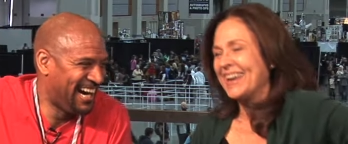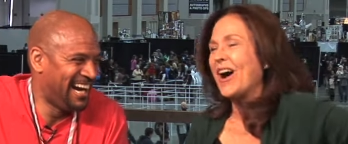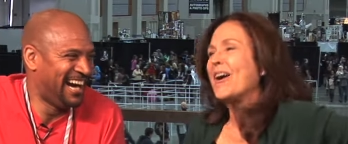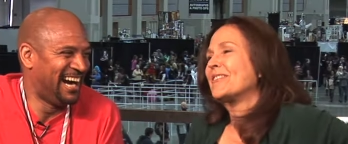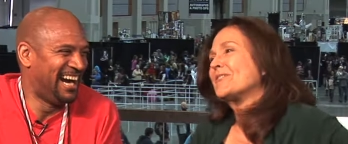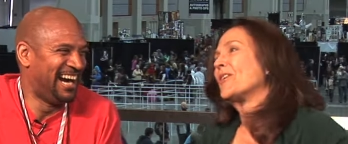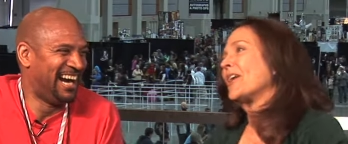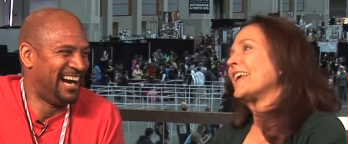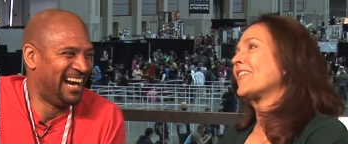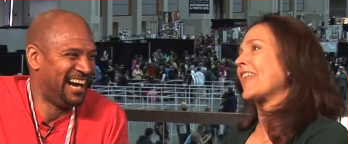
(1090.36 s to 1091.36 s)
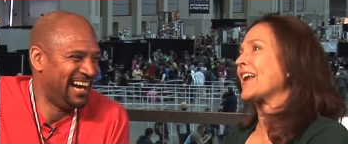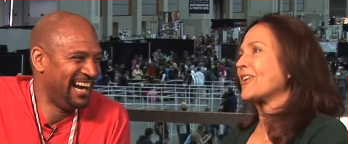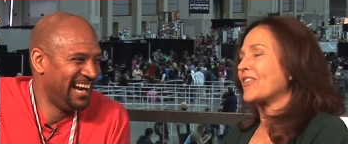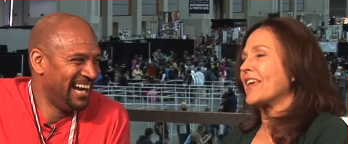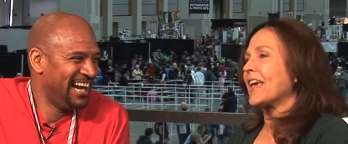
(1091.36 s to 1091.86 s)
Speaker 1: you know, always, or either that, or
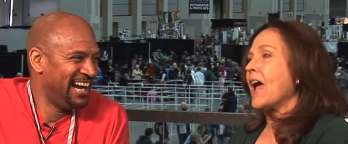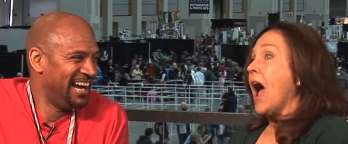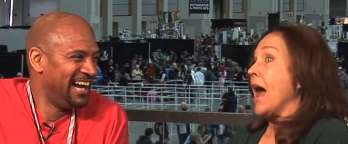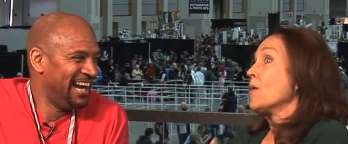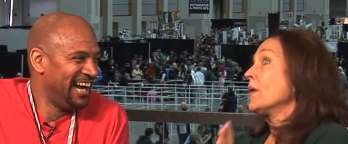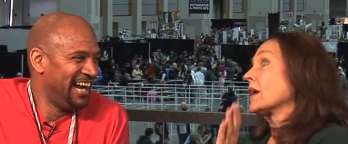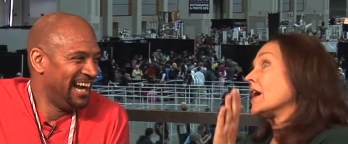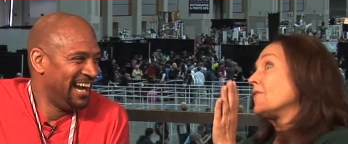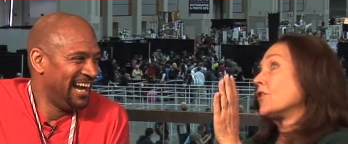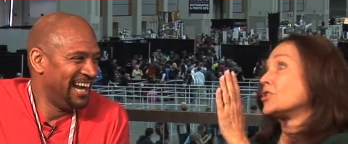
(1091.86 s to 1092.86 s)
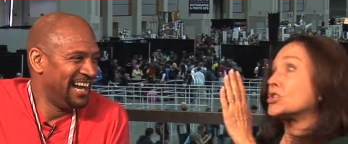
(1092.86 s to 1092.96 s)
you're thinking, I don't want to cover her